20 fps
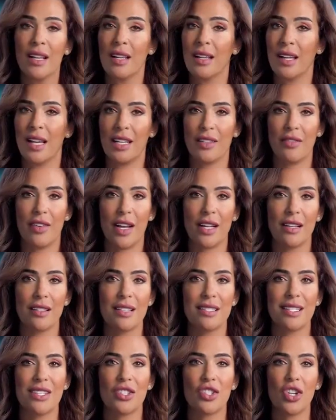And
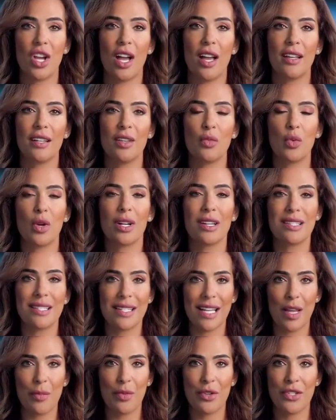finally to China, where
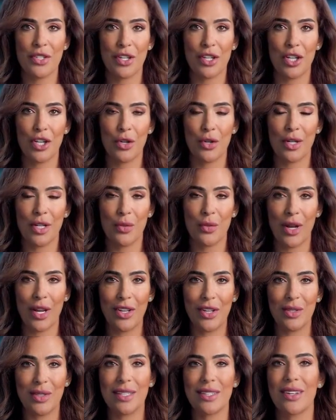its cybersecurity
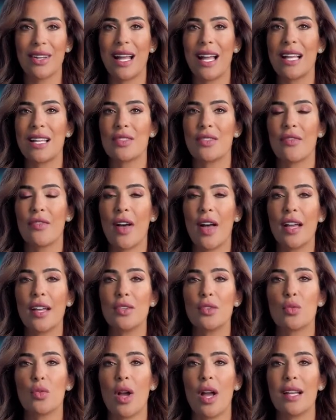regulator has
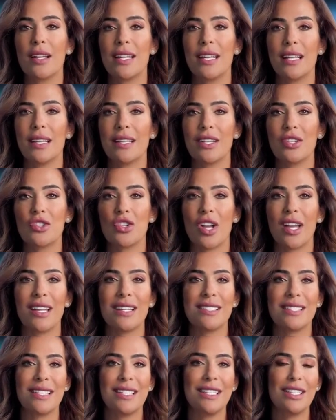fined ride-hailing
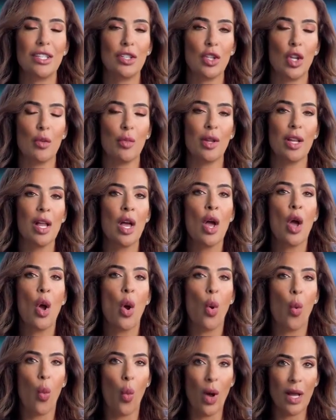giant Didi Global
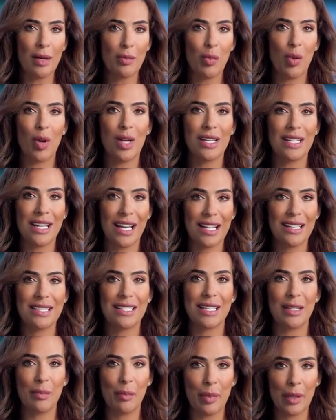
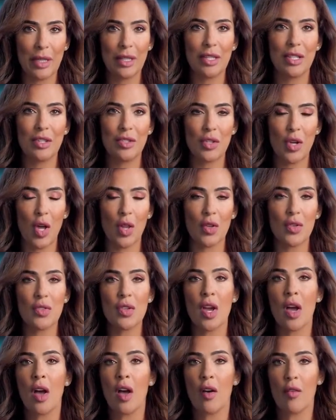$1.19 billion
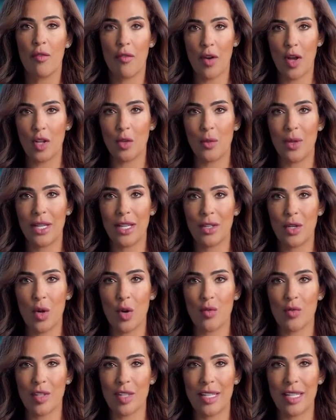following an
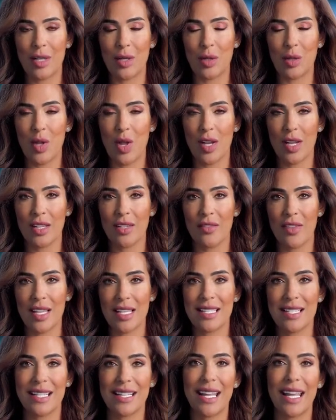over-year-long
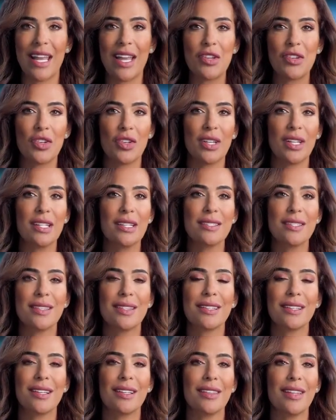investigation into
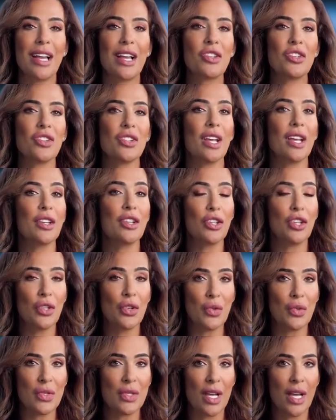the collection and
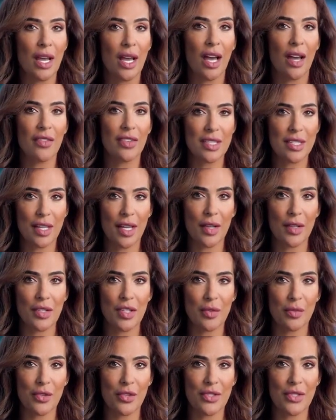use of its
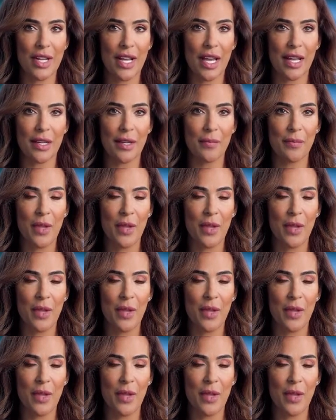customers' data.